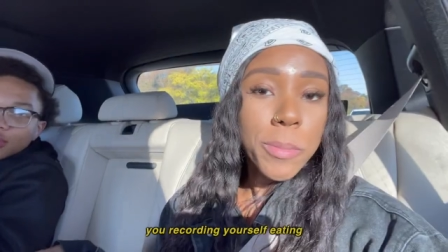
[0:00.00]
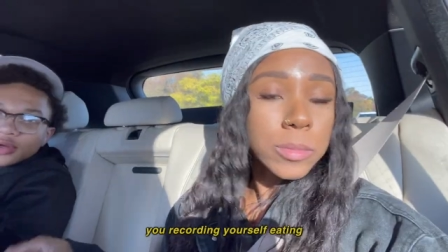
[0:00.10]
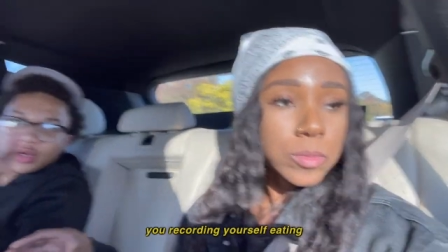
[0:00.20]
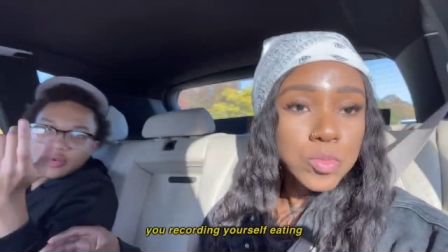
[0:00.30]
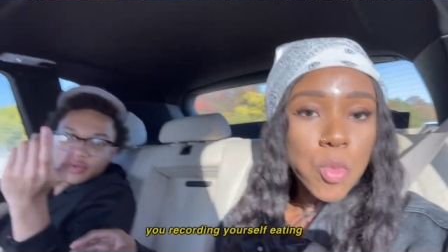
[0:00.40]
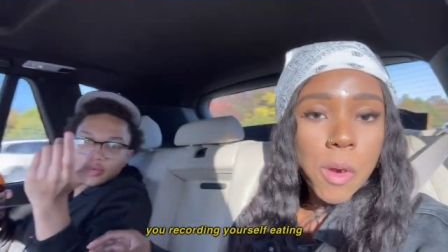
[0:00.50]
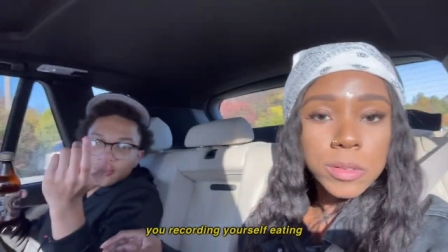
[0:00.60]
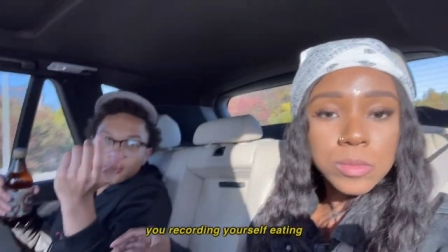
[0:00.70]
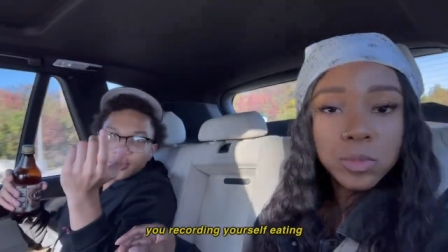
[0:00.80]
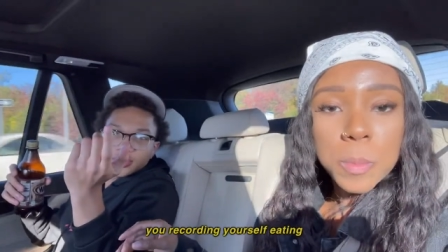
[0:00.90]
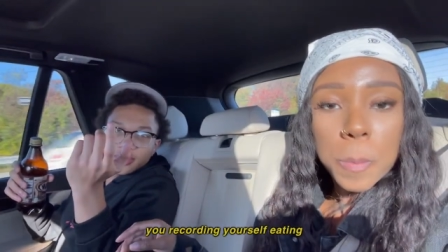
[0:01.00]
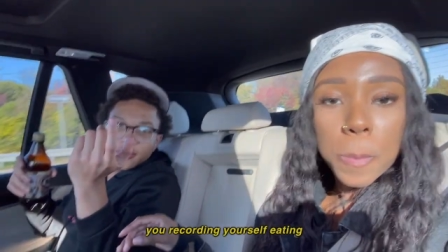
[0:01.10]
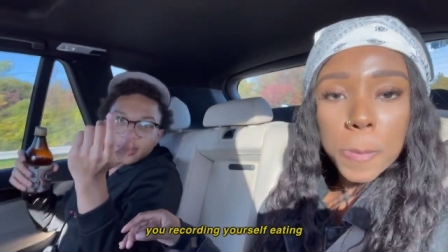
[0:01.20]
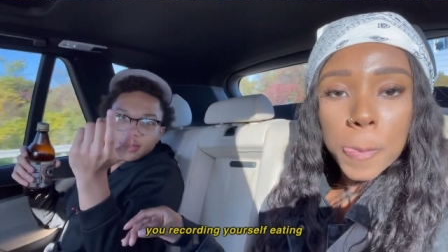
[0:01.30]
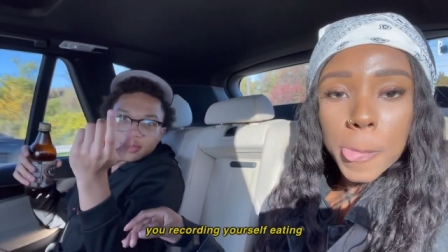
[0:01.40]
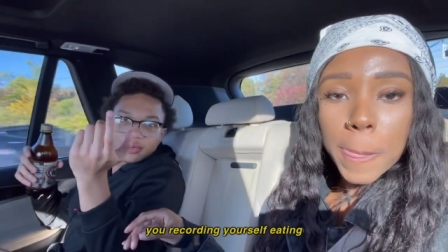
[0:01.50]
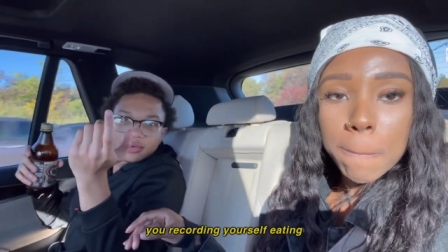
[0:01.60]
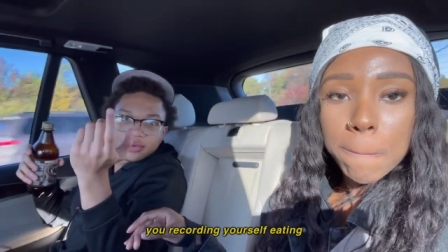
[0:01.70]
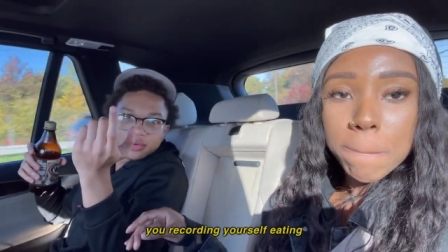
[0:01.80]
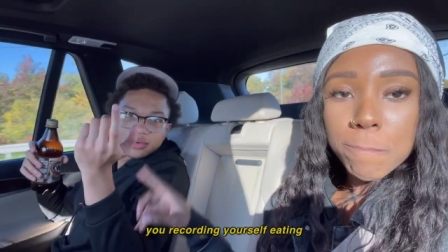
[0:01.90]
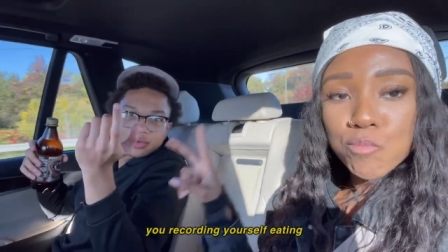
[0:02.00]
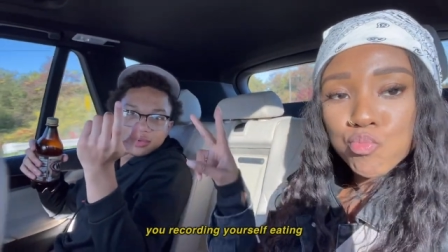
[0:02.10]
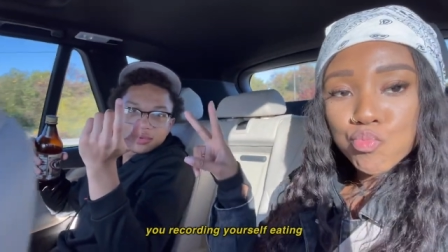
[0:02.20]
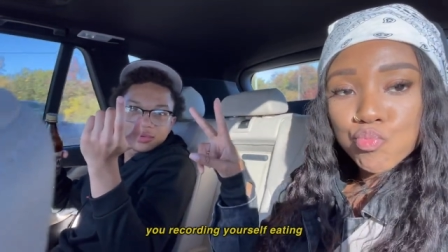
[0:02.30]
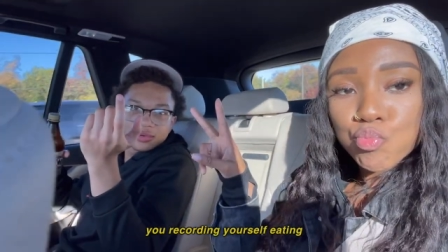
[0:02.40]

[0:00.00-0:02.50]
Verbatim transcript: Because people will not be going into